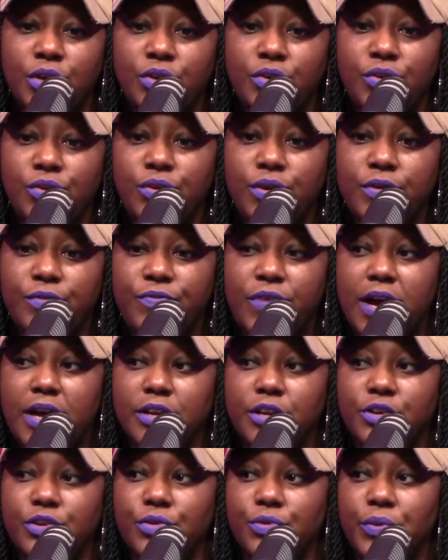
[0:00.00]
you could find
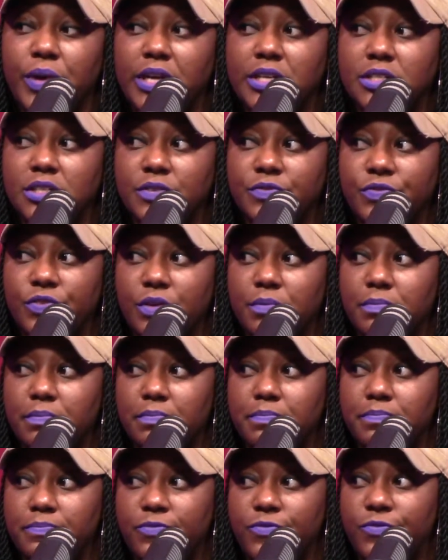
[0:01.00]
a direction
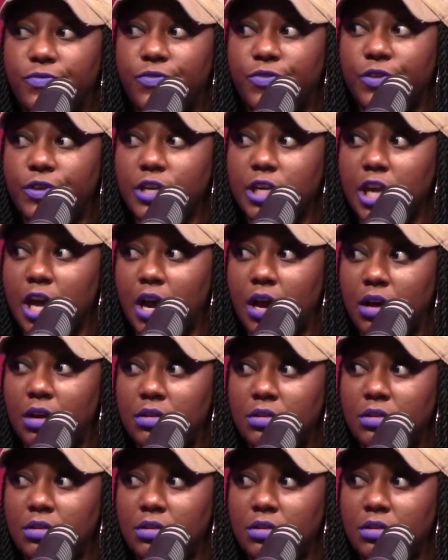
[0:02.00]
for y'all.